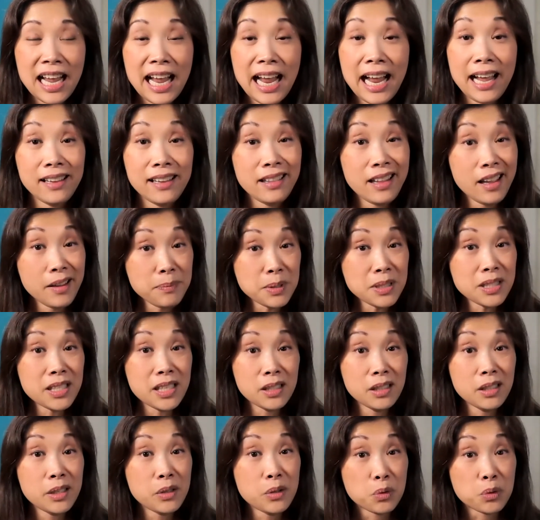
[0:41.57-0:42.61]
and they've been
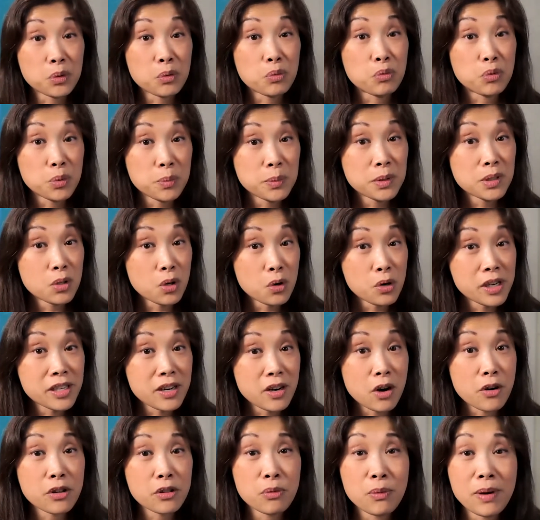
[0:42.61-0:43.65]
dealing with rheumatoid
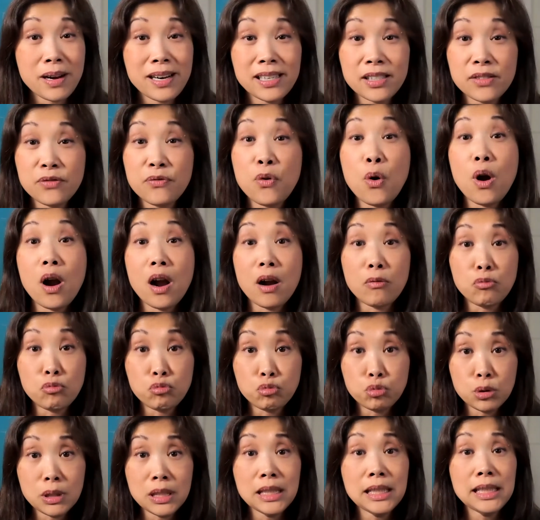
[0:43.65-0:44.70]
arthritis for a
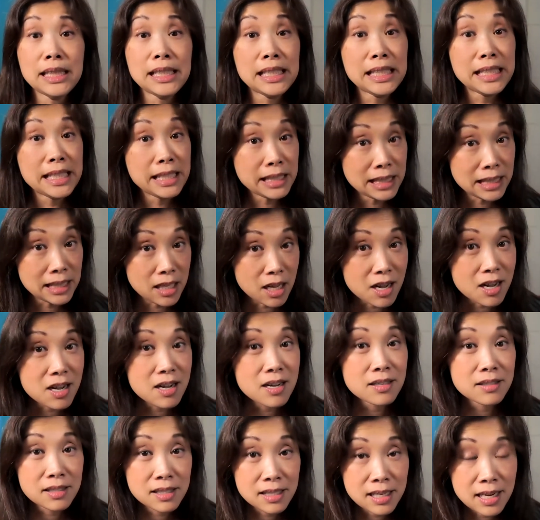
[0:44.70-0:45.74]
really
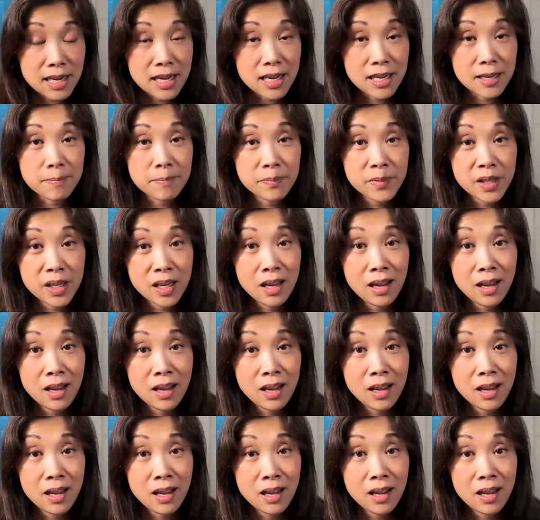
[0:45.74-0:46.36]
long time.